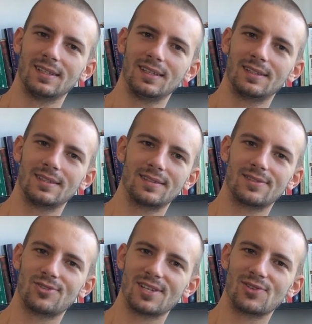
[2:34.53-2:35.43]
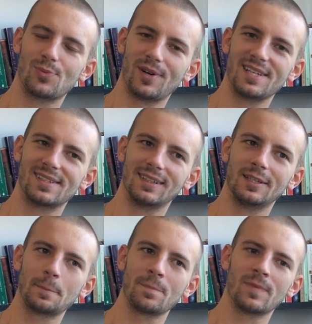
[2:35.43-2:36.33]
It's just surprisingly.
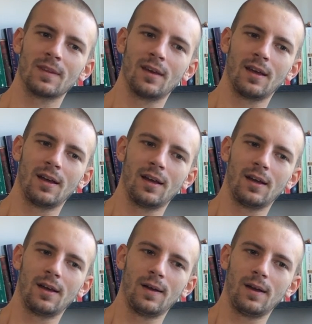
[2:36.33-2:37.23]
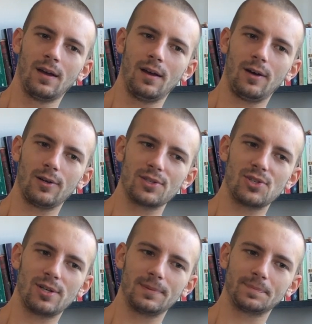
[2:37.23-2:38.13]

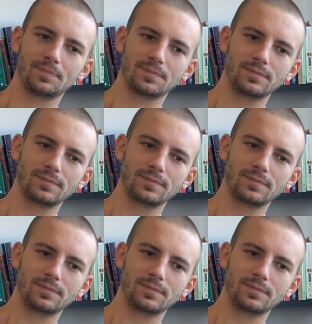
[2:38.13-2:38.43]
Also,